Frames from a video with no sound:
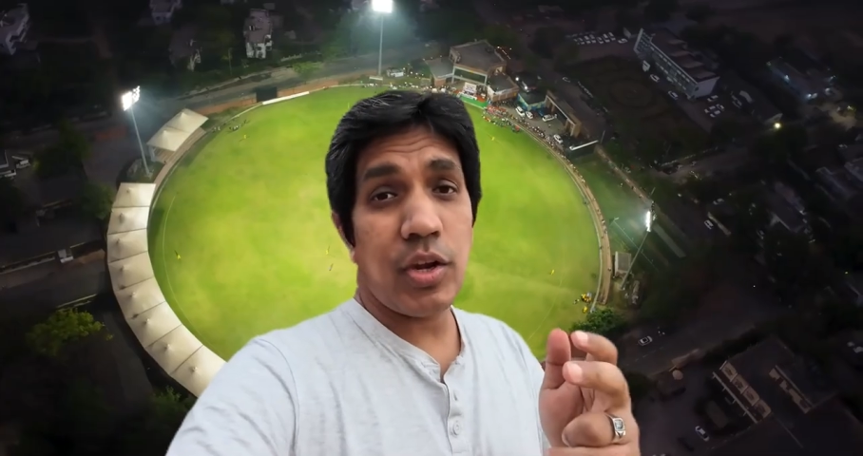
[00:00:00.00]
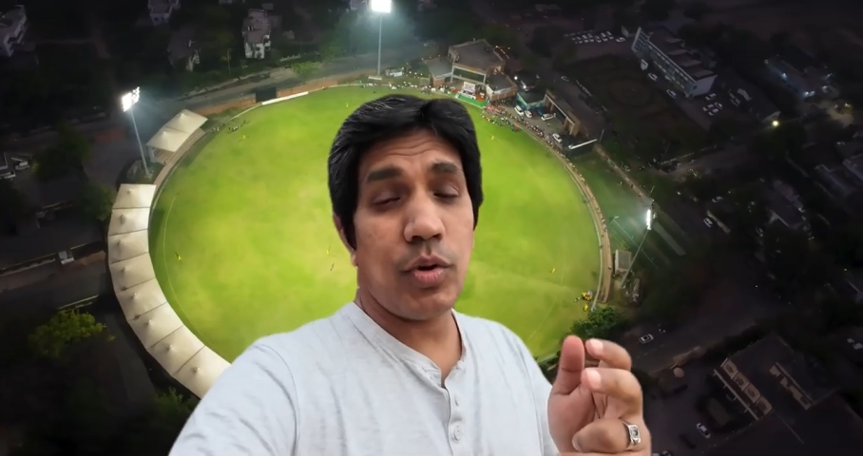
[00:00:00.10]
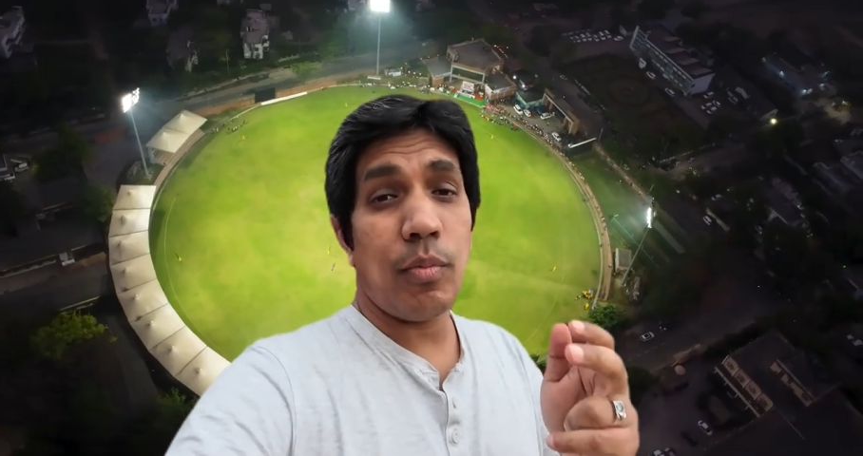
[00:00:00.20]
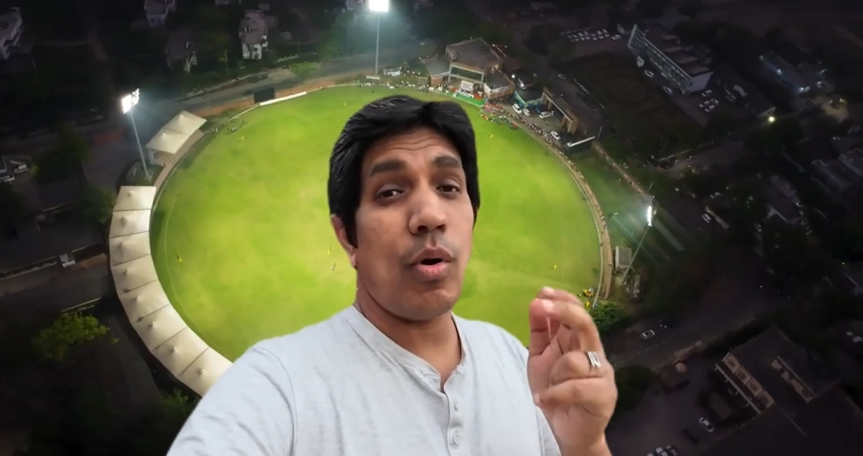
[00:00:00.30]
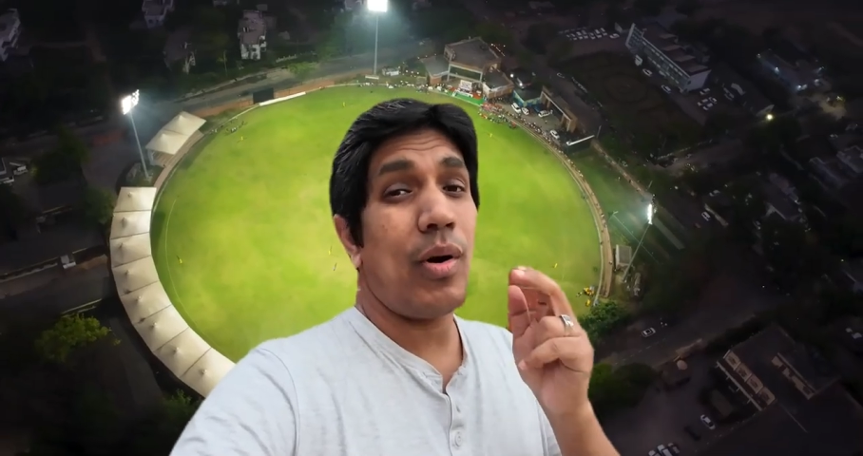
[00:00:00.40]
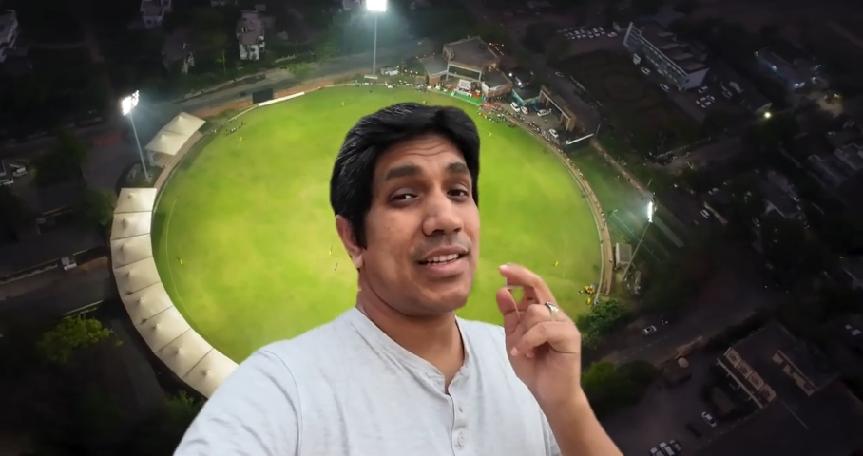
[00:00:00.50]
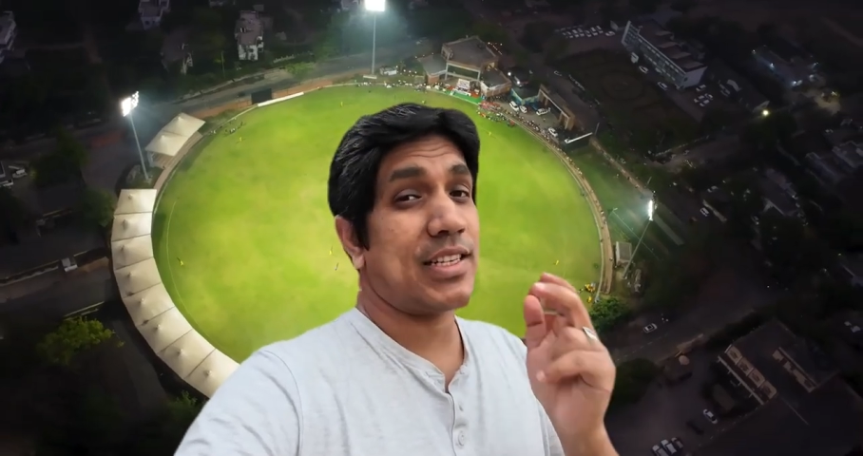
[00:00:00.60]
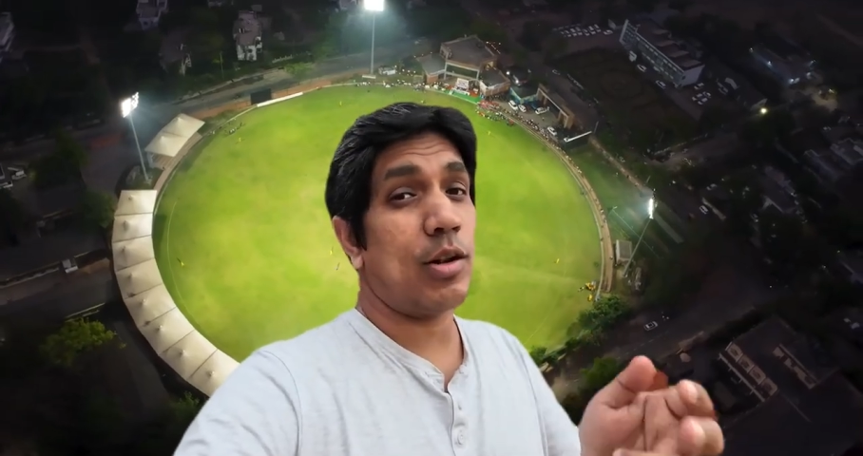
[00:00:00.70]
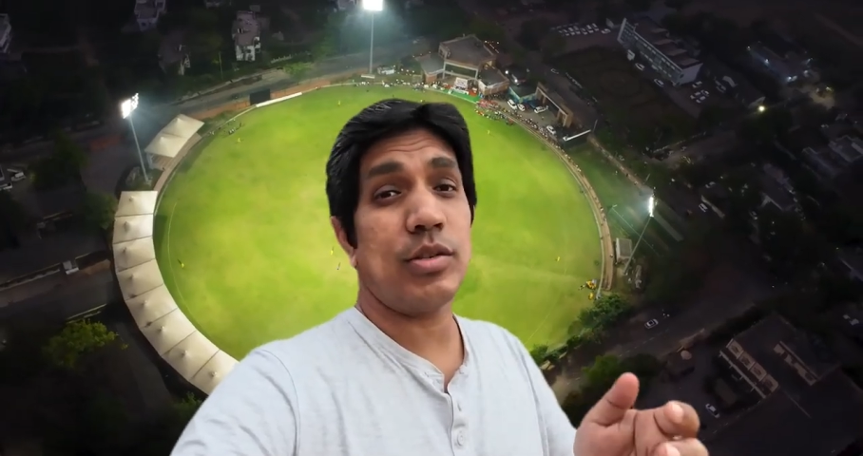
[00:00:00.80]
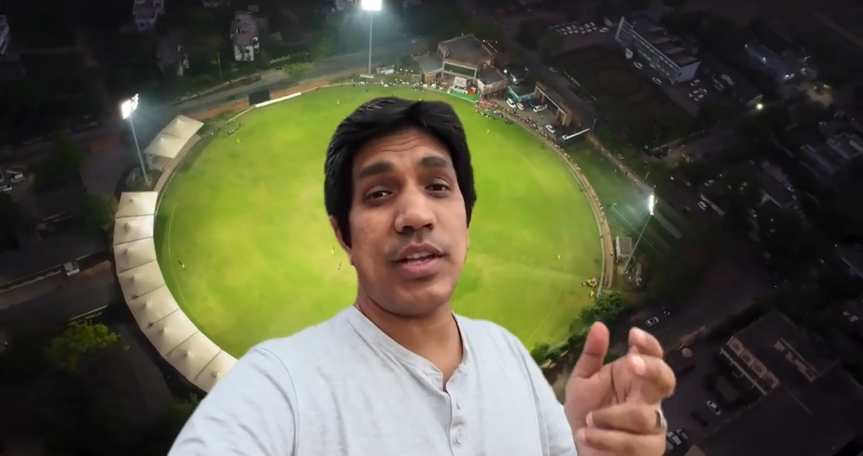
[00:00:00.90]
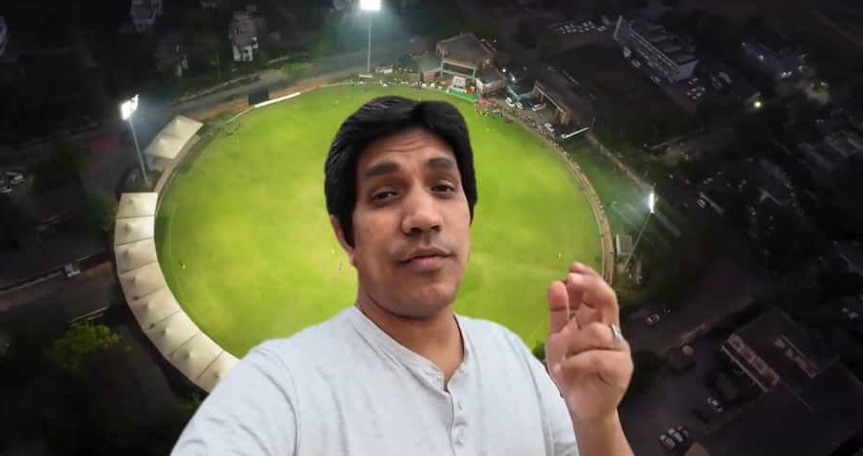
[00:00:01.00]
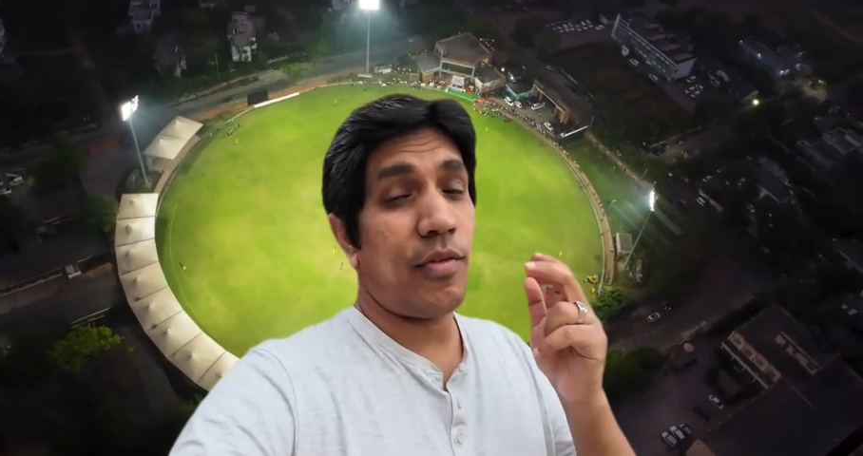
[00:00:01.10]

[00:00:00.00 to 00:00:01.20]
you more exclusive